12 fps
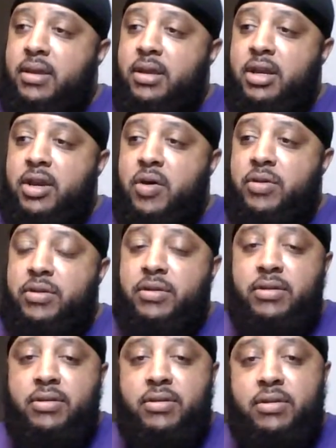you know,
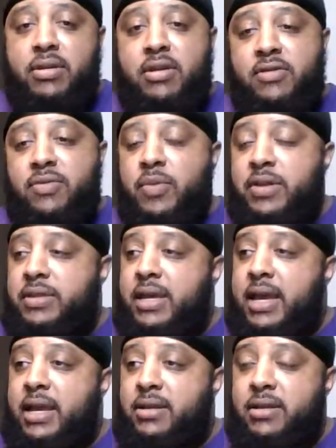these
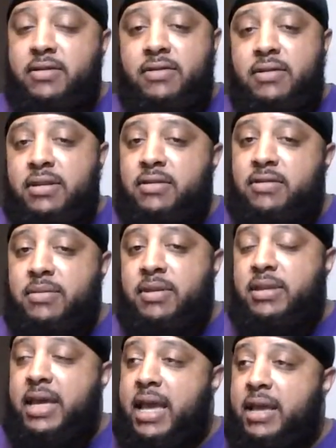are some
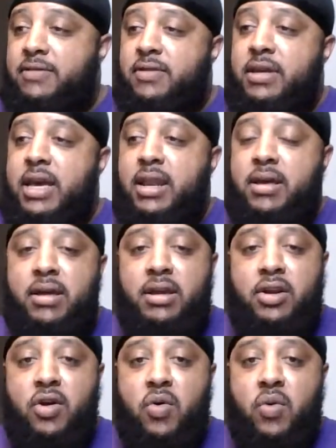things you gotta, you
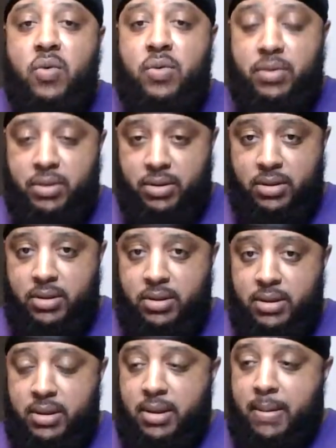know,
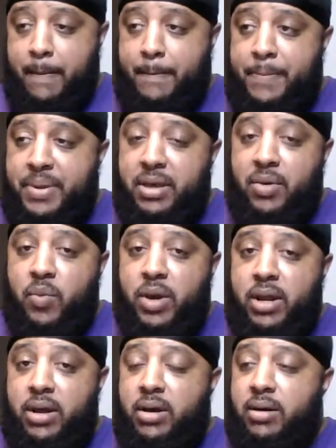be
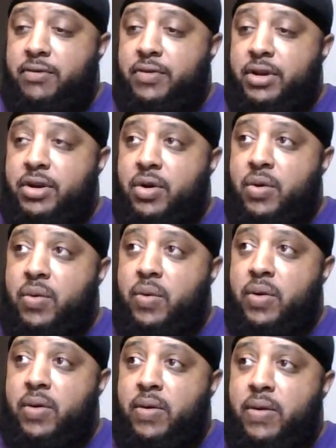aware of, you know.
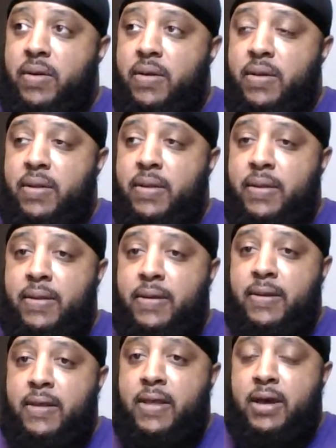
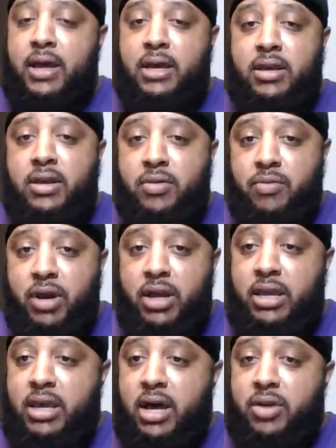Okay,
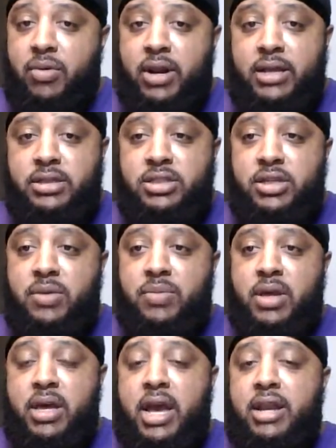y'all in a relationship,
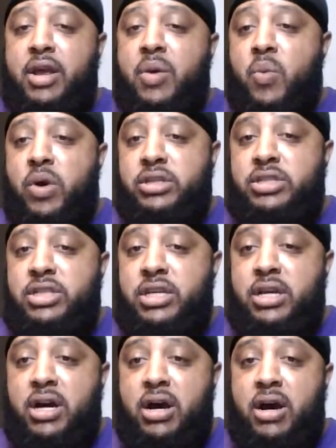and then once
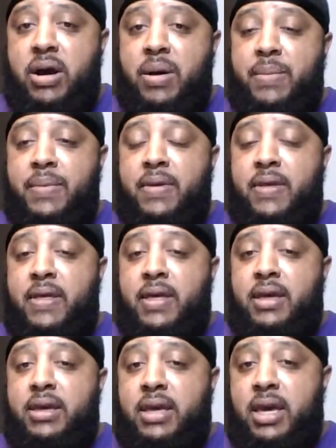she
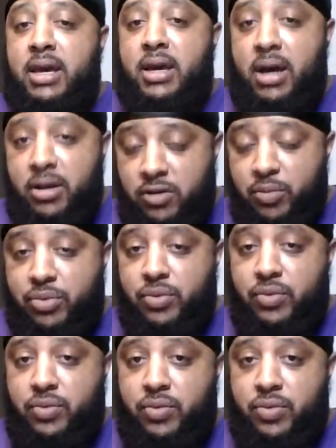get comfortable
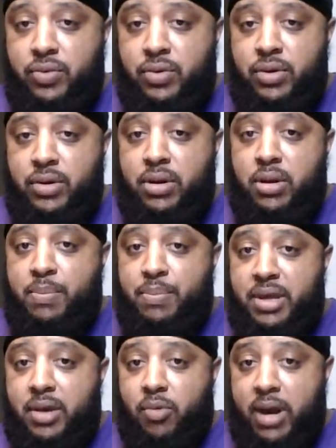
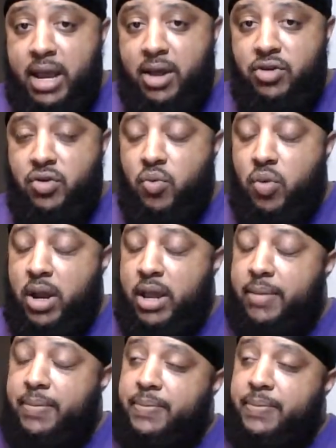being around you, right?